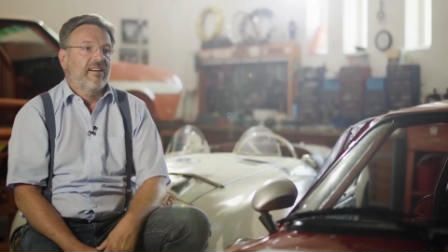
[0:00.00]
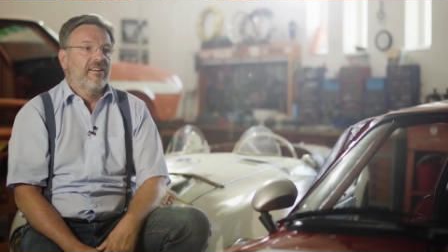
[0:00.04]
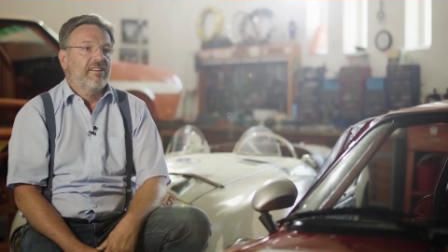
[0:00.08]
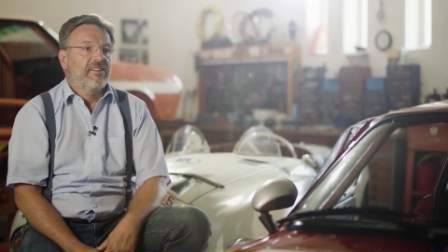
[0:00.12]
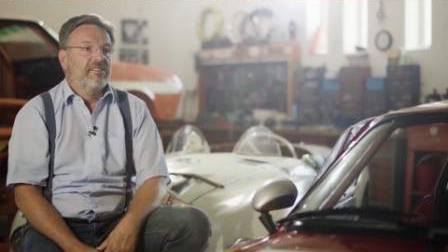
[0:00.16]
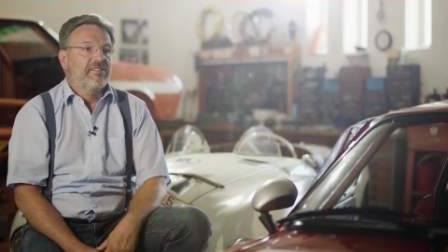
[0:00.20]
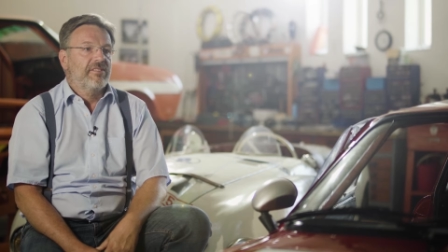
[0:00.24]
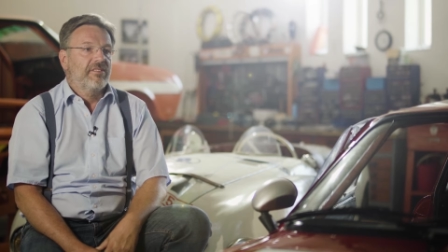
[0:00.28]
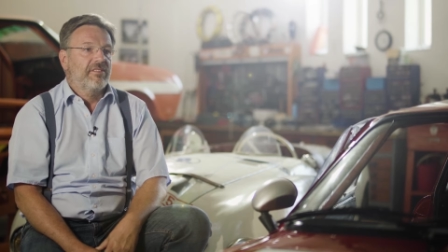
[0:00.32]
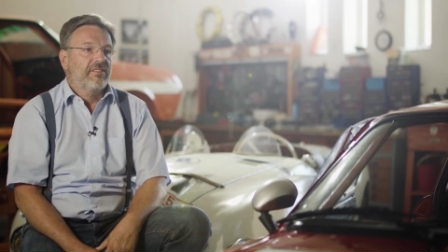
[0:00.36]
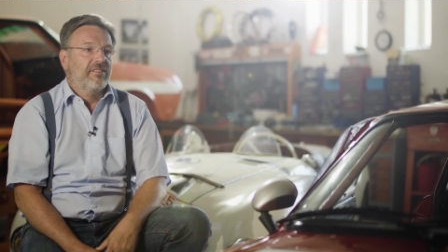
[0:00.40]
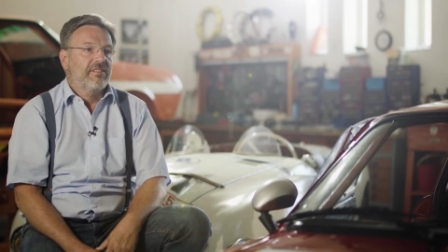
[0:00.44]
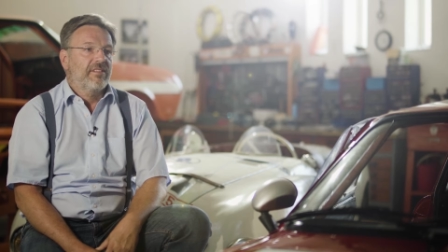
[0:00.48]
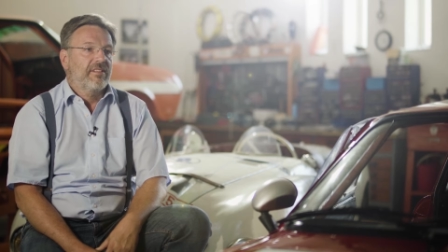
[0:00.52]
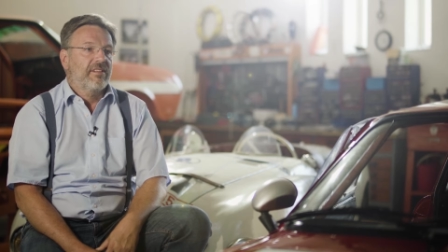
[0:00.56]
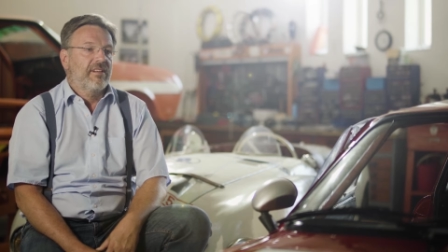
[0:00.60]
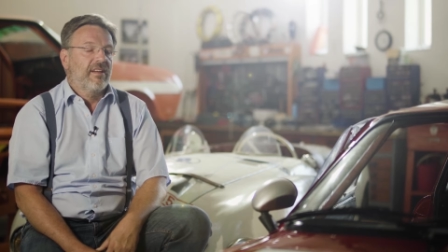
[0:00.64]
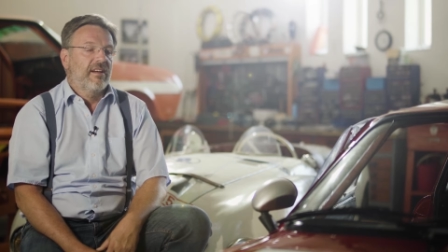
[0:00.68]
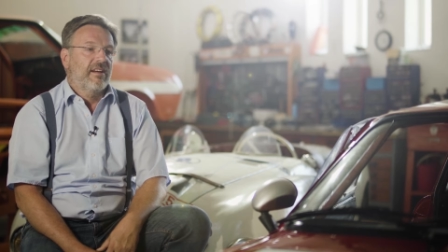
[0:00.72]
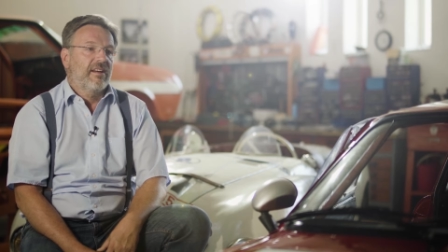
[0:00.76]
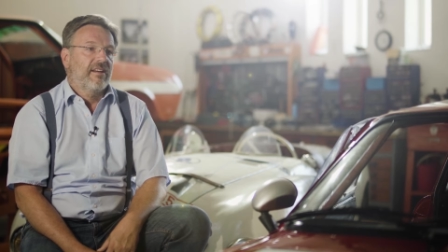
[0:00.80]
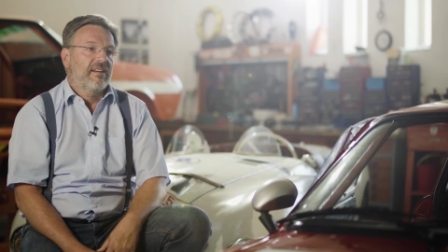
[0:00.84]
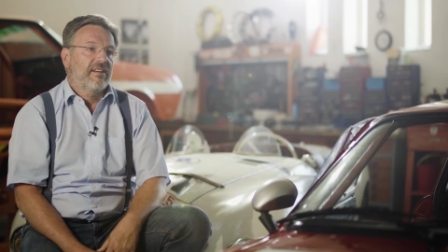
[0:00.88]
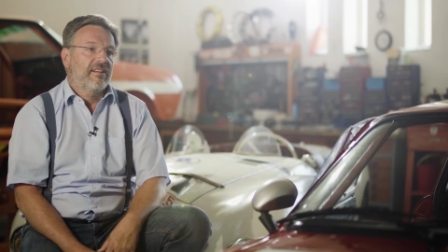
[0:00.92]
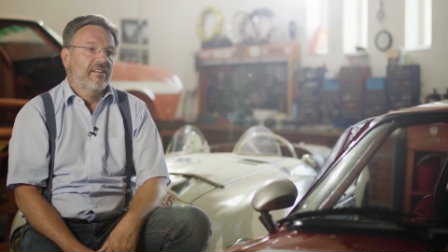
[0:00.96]
I restored the
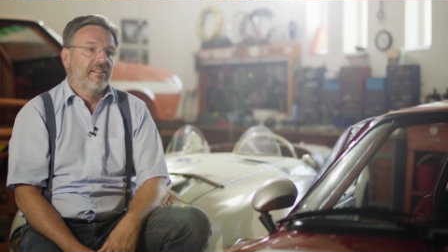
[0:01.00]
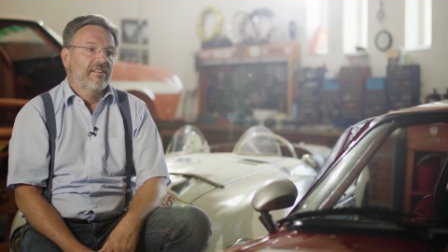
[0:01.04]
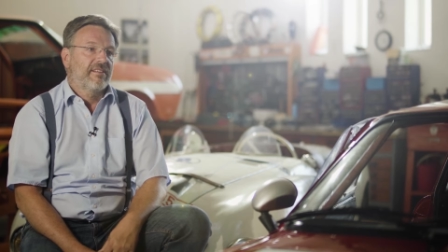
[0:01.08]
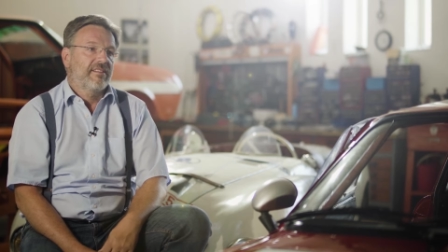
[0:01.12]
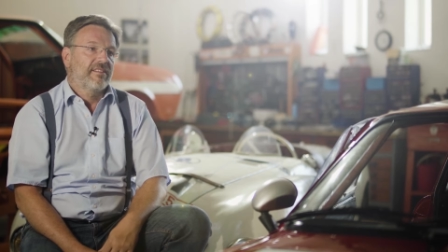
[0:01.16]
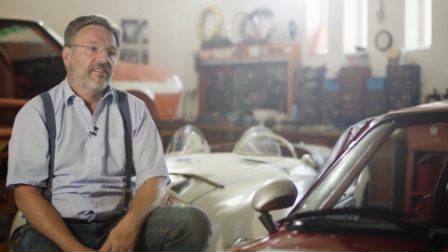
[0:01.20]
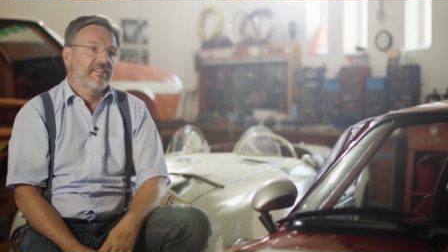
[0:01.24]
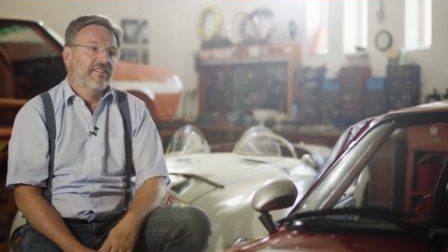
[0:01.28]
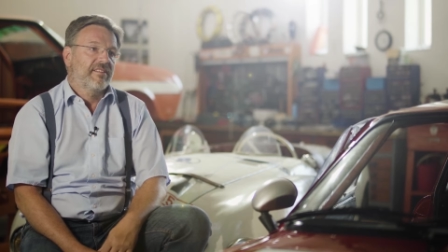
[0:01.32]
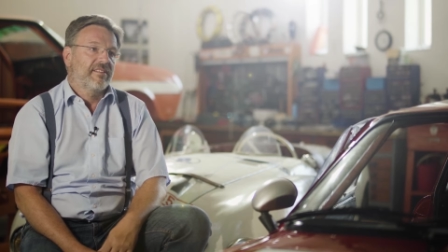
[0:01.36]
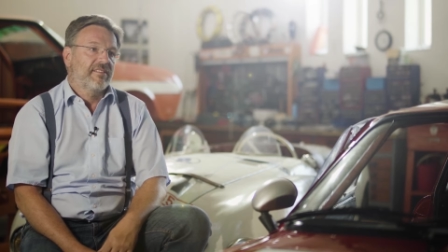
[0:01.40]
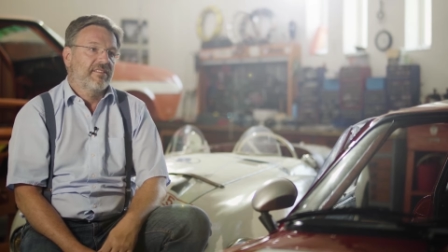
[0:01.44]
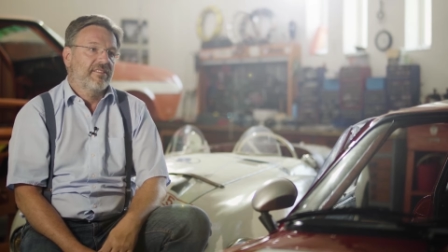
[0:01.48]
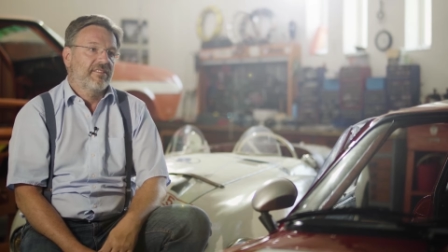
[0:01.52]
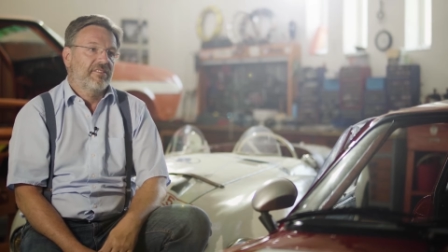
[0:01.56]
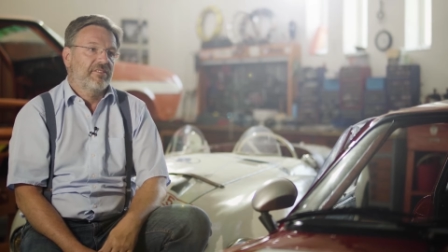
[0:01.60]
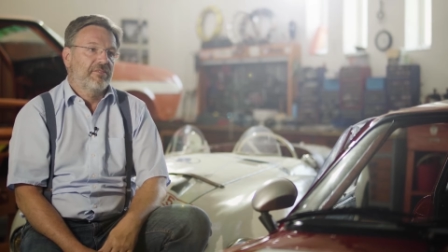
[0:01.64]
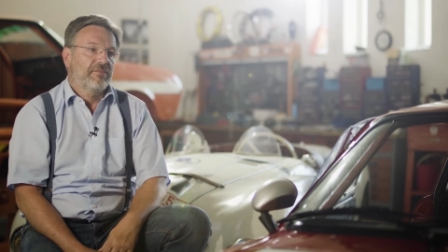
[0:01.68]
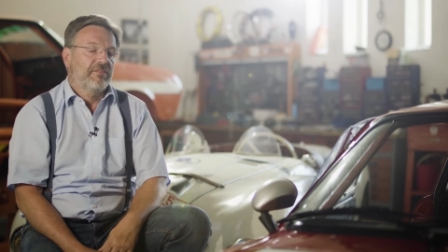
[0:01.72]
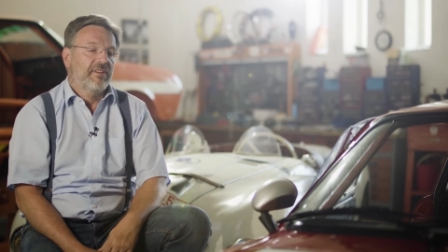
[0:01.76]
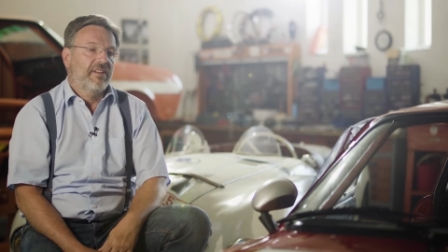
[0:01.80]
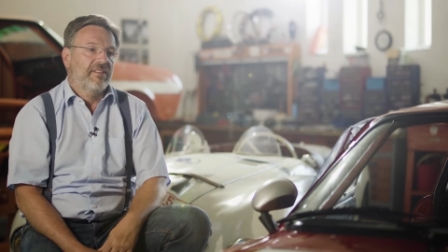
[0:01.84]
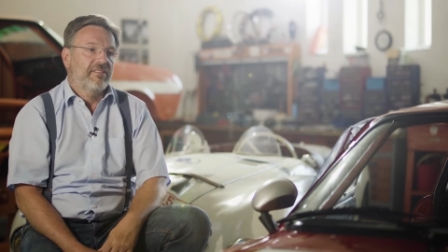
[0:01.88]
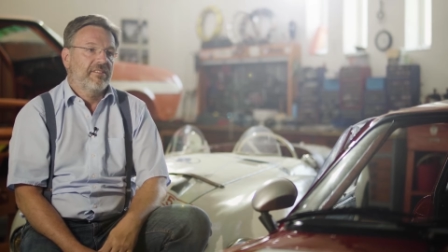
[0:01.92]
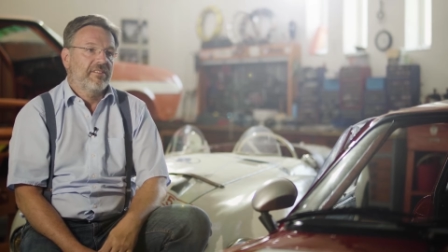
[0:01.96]
car uh,
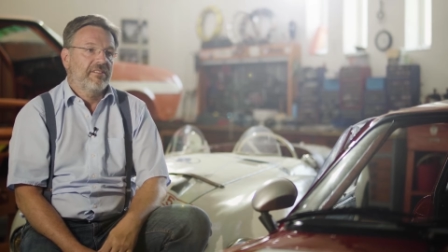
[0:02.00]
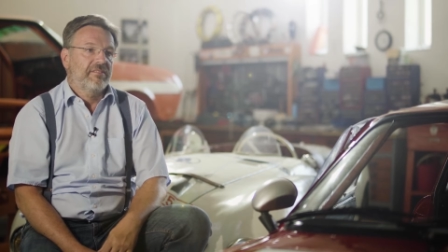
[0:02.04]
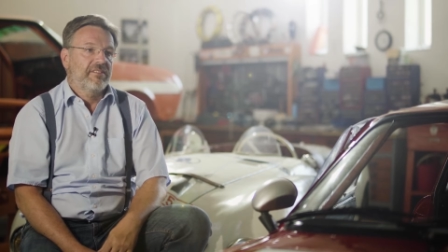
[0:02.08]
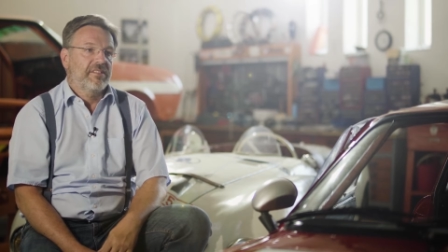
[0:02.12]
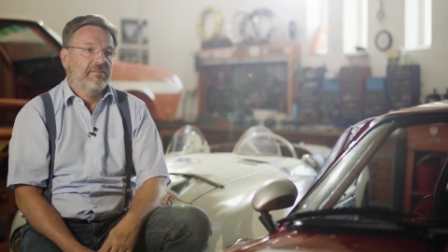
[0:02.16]
together